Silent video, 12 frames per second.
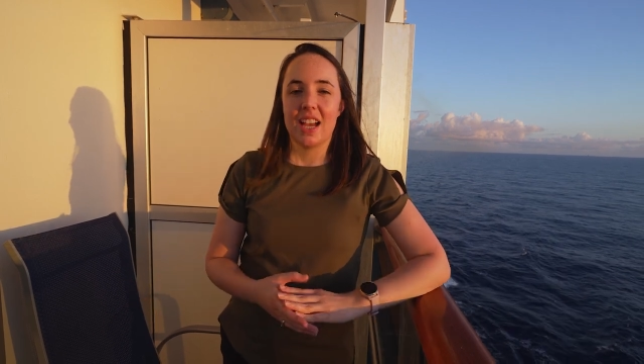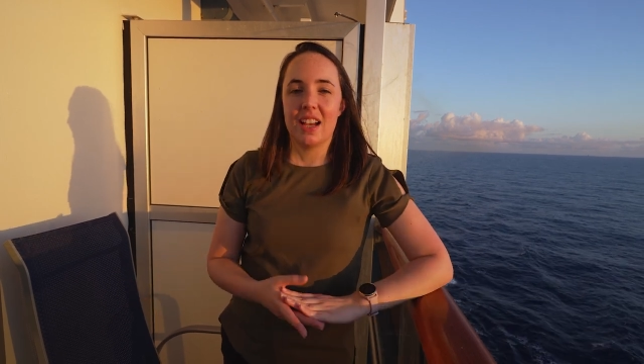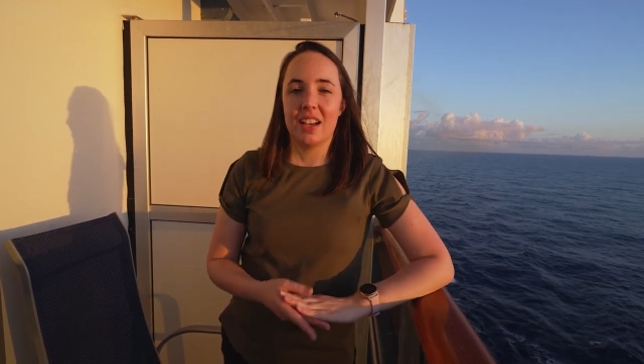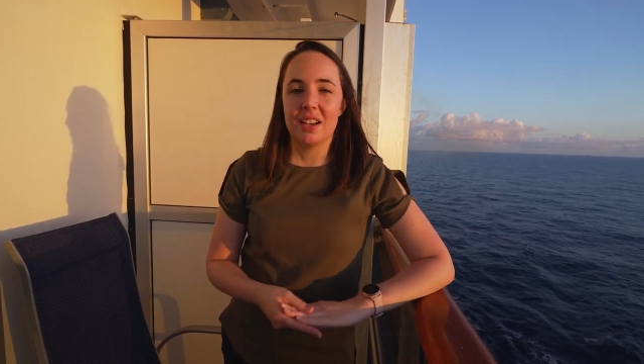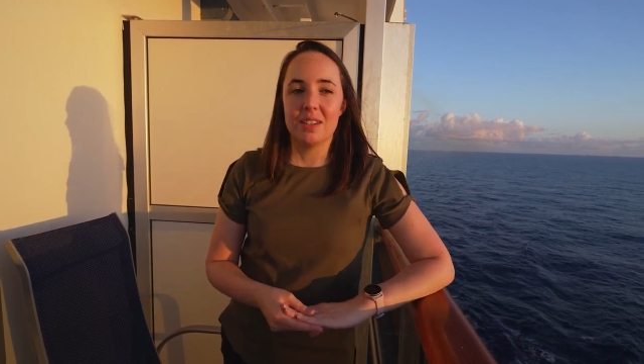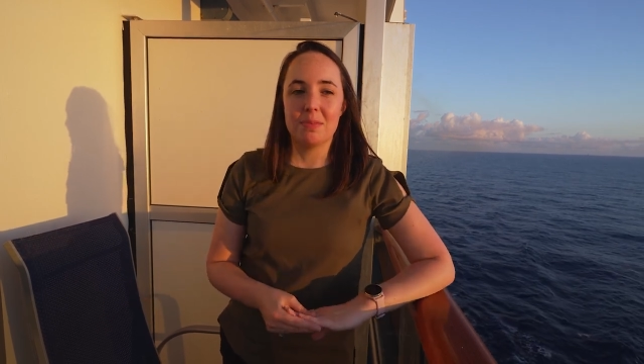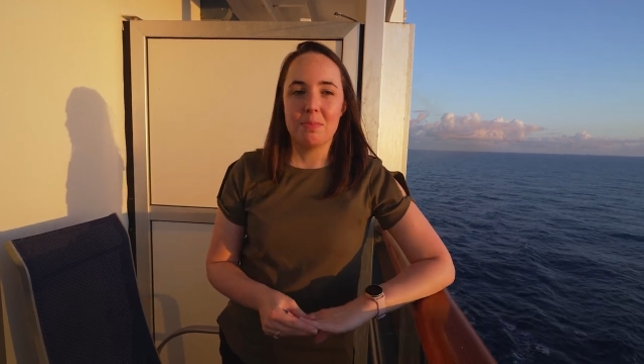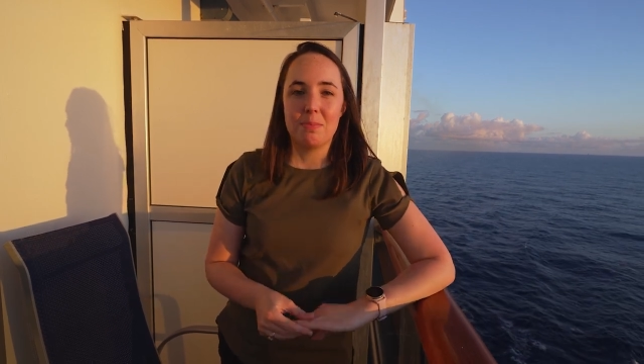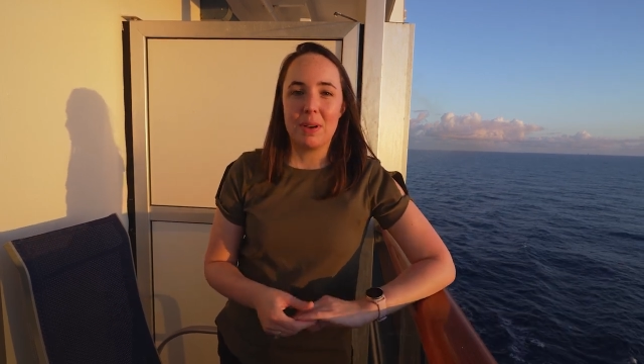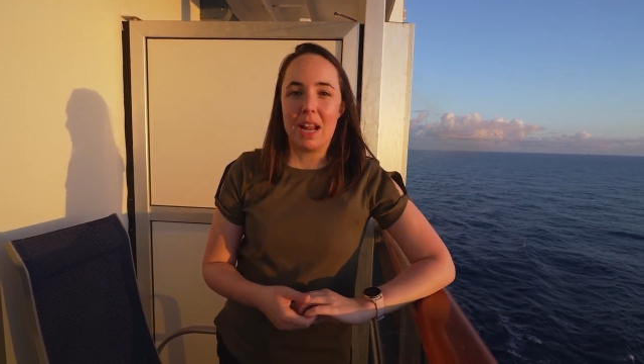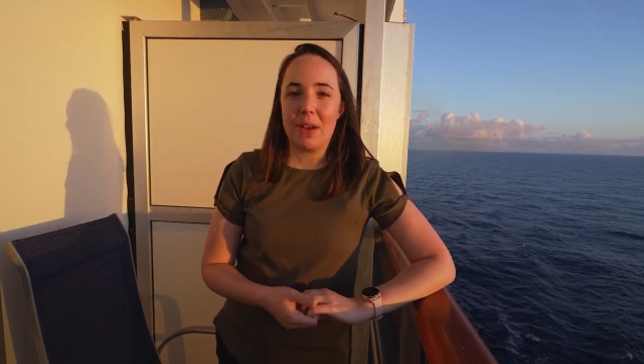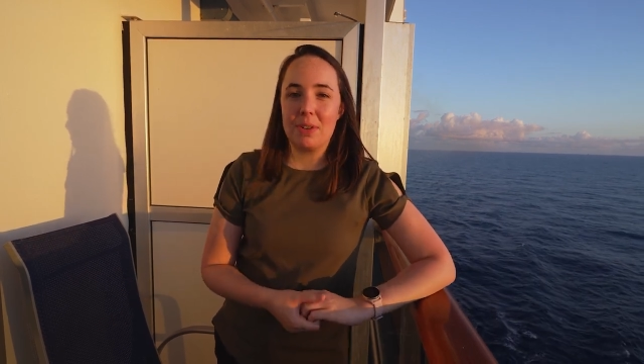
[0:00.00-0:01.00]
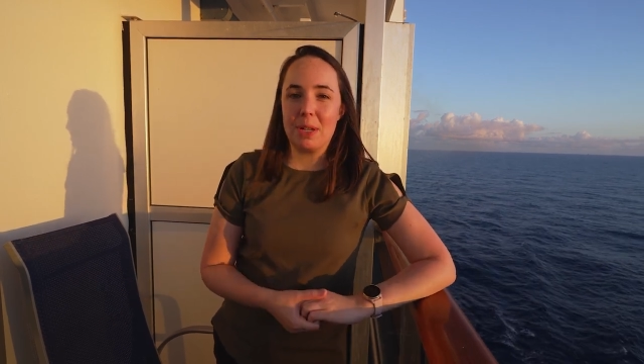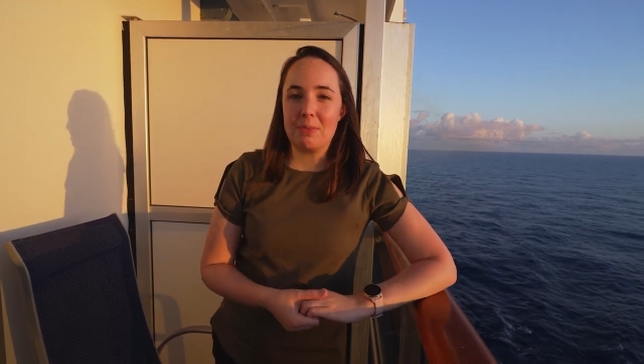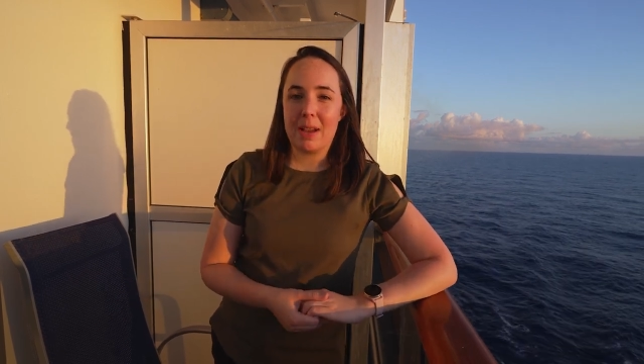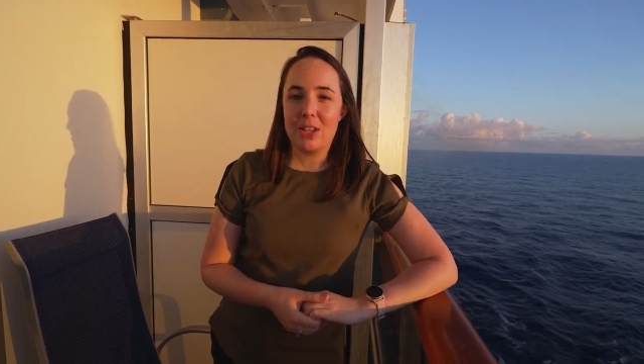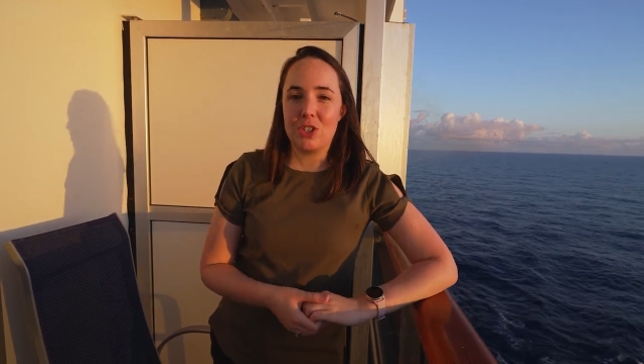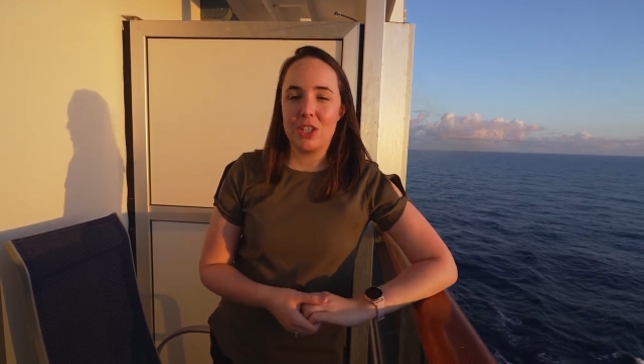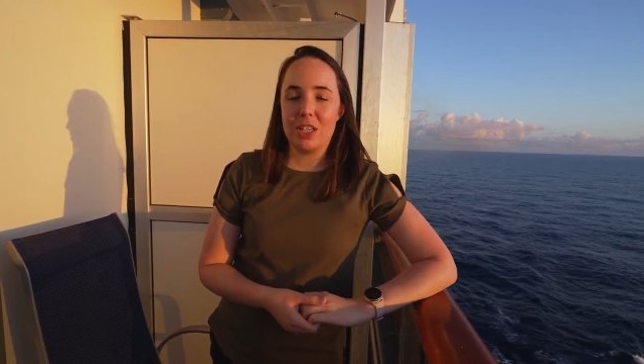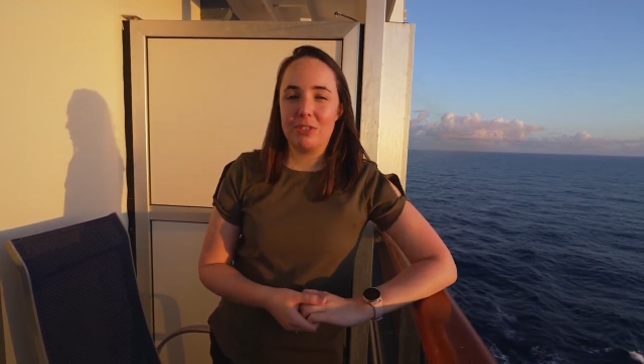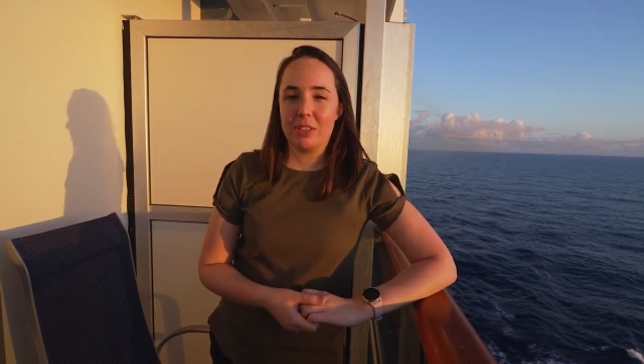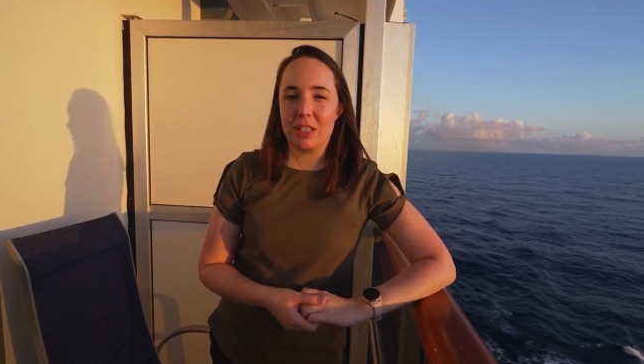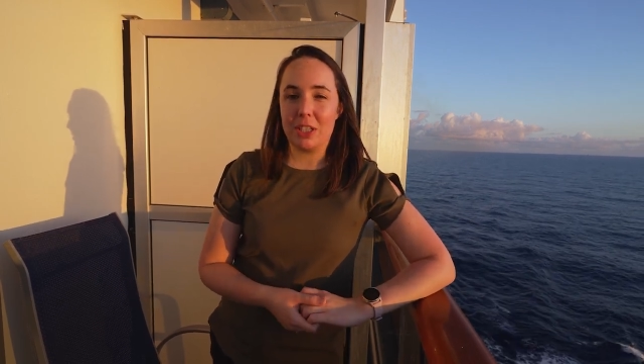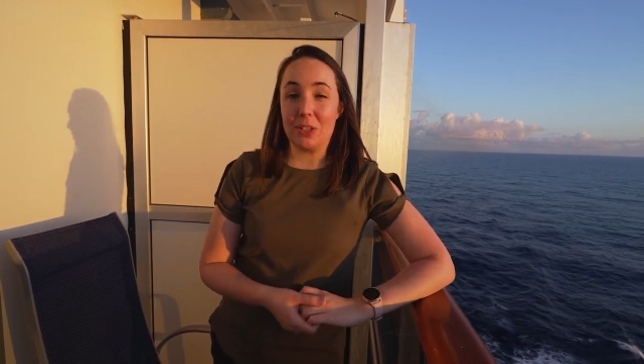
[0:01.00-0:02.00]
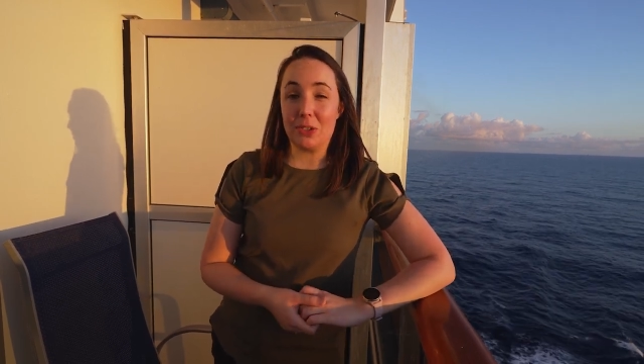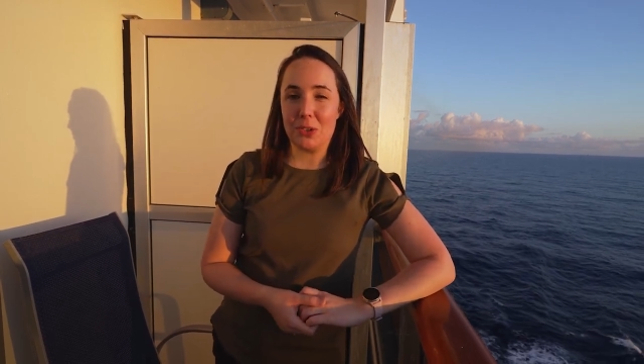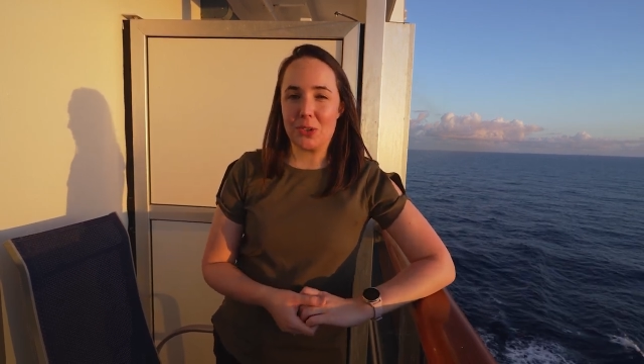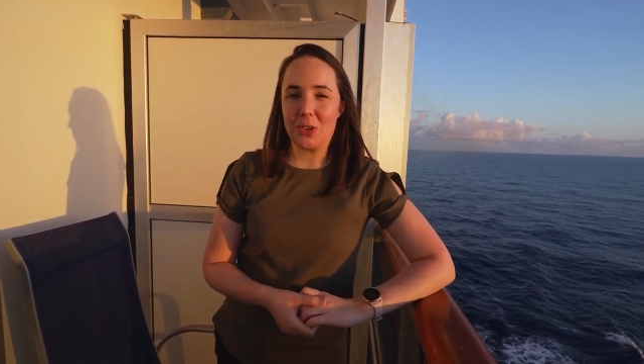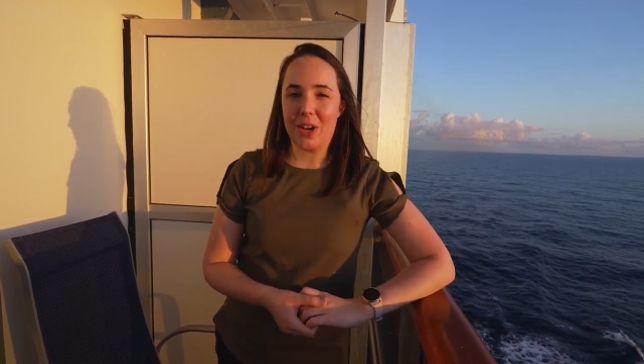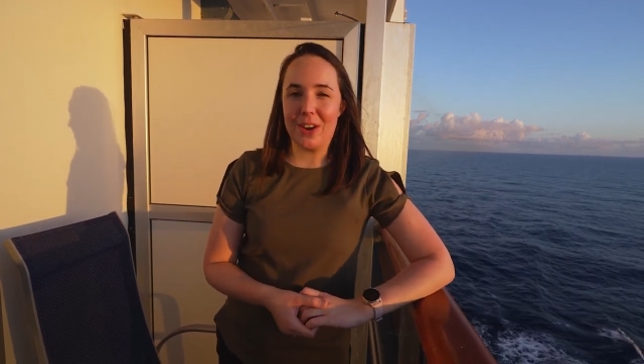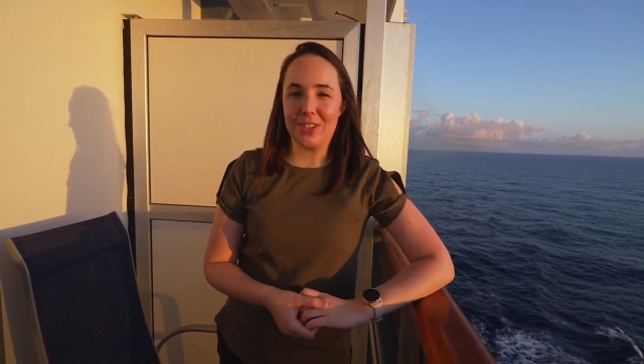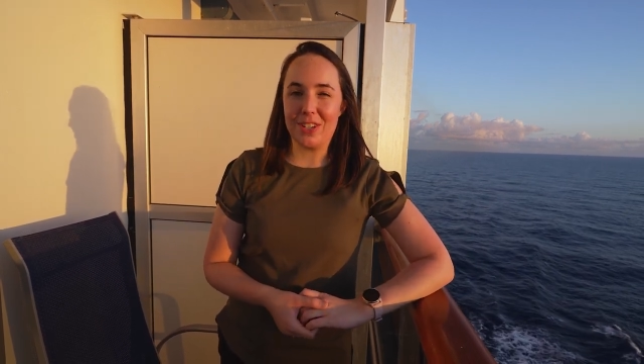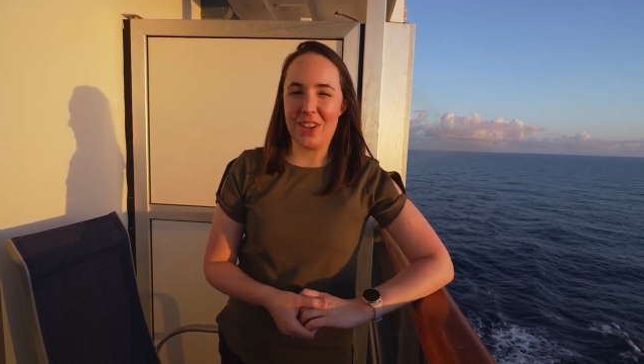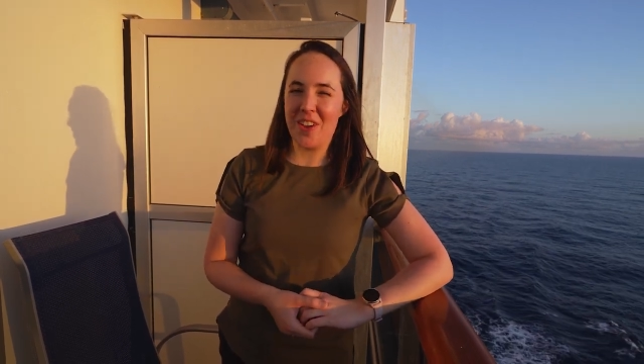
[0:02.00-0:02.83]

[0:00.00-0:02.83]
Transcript: um, but I would imagine it would get a little crowded